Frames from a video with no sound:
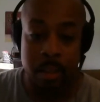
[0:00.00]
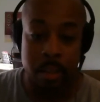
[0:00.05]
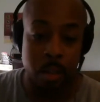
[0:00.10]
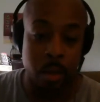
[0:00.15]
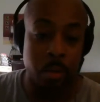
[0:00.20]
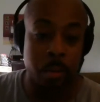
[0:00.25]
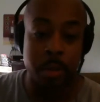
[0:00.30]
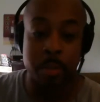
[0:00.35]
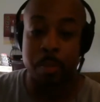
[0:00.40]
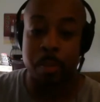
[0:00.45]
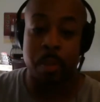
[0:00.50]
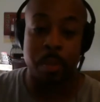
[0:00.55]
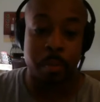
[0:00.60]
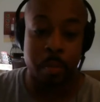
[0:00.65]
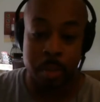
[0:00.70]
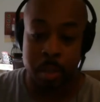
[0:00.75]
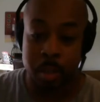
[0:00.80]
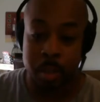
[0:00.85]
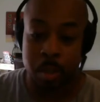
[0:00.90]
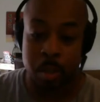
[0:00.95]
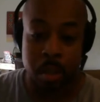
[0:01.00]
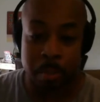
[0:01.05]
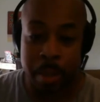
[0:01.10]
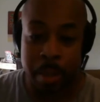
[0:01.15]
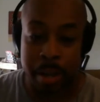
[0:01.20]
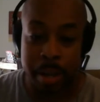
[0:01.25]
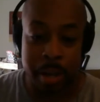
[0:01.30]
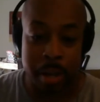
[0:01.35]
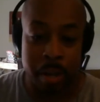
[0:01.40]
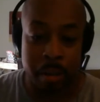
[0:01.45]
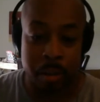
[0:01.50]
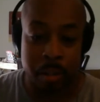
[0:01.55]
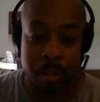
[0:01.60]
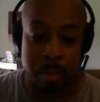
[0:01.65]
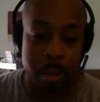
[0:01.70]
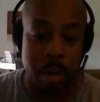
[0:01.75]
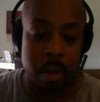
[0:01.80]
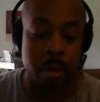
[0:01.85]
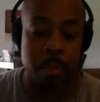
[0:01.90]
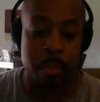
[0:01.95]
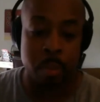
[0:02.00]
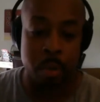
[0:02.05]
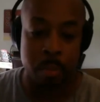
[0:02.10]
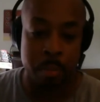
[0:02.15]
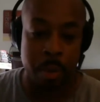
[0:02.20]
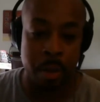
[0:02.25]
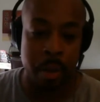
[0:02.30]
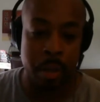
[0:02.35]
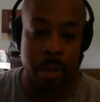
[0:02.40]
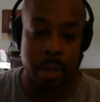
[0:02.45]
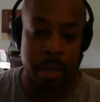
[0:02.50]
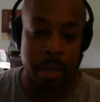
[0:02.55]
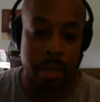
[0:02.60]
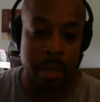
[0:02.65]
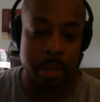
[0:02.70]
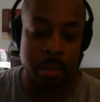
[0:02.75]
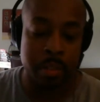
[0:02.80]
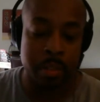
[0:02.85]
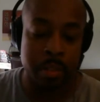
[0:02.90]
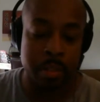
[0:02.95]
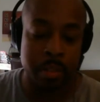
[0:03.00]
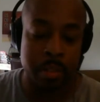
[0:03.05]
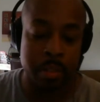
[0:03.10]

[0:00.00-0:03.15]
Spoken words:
We're talking about it here on the Spann Report podcast.